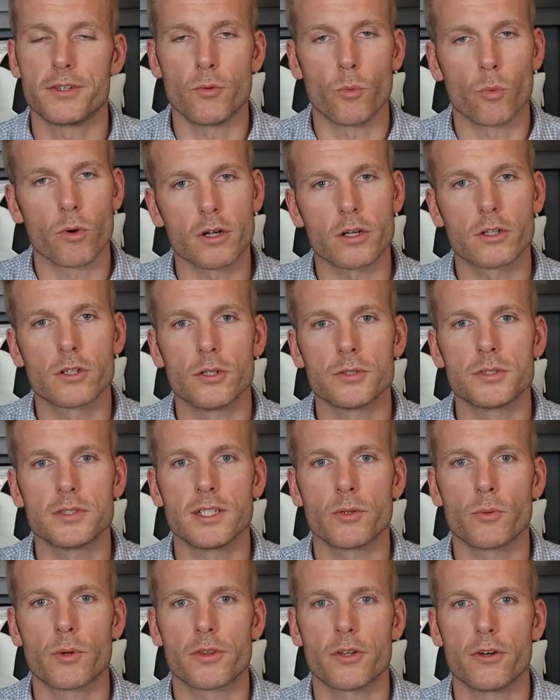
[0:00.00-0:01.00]
Work
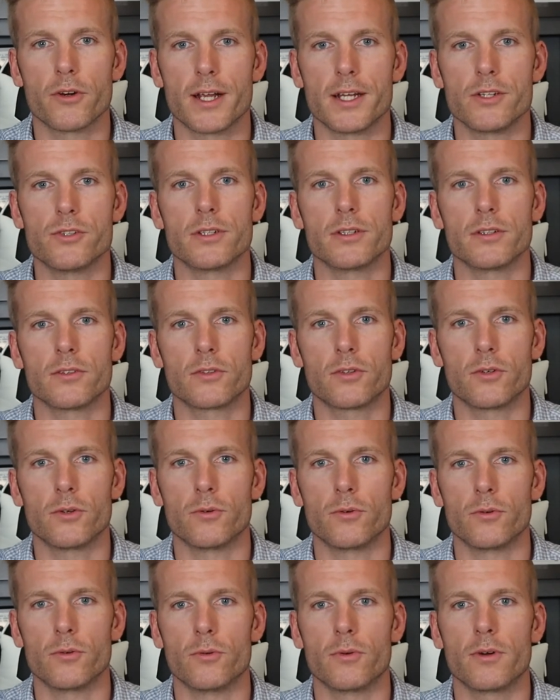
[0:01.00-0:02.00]
closely with your agent
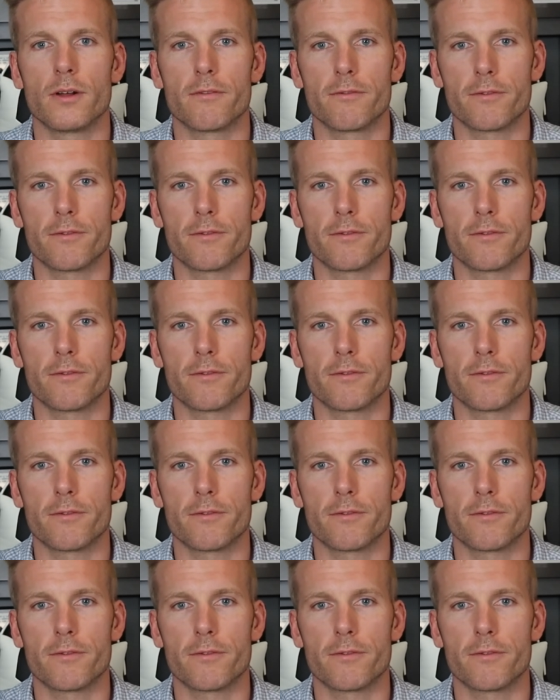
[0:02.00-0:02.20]
to